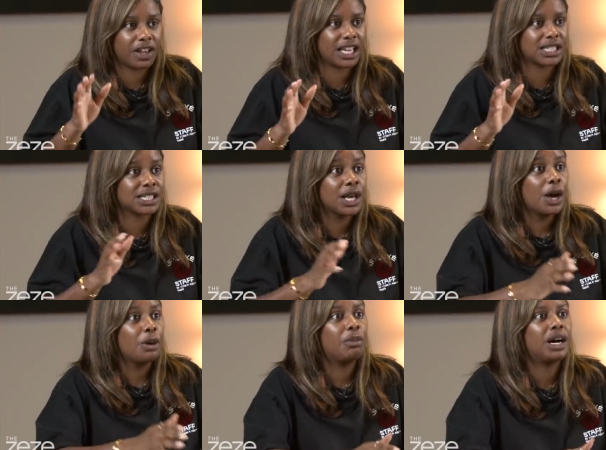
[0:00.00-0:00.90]
face,
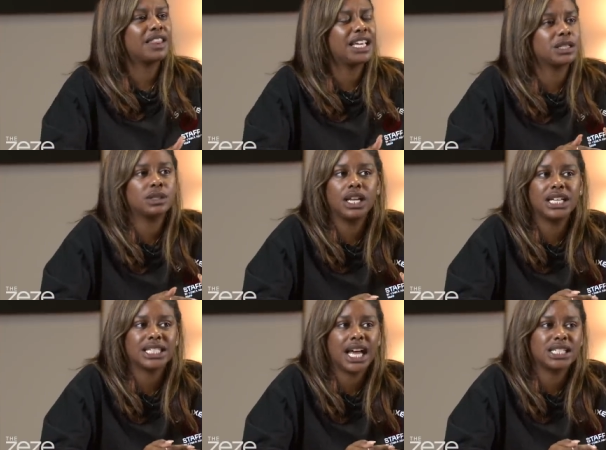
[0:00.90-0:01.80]
but it's
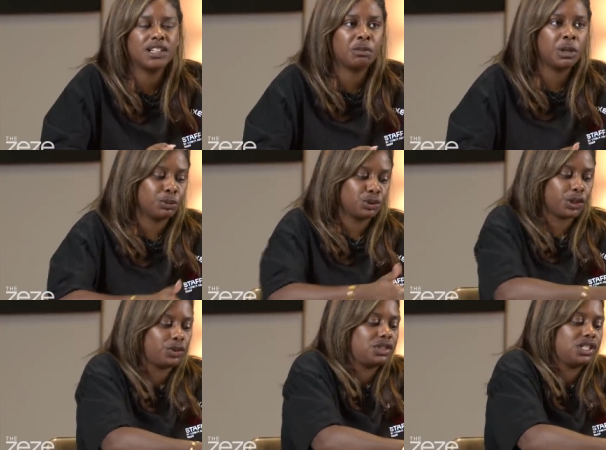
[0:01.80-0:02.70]
it's as if people
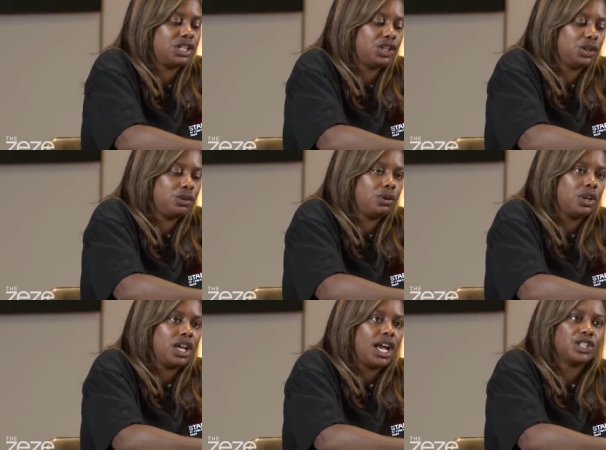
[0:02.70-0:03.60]
don't see you
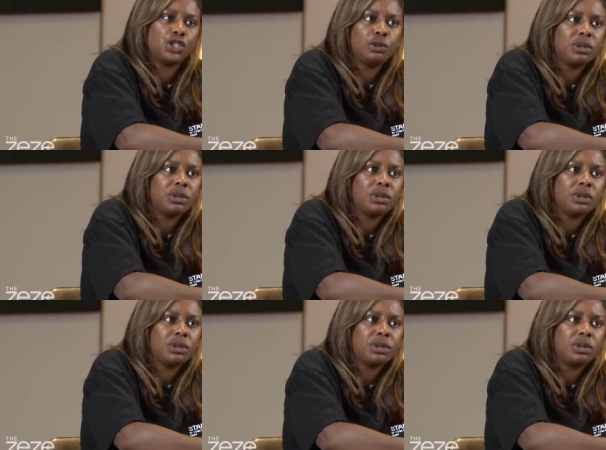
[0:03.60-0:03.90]
as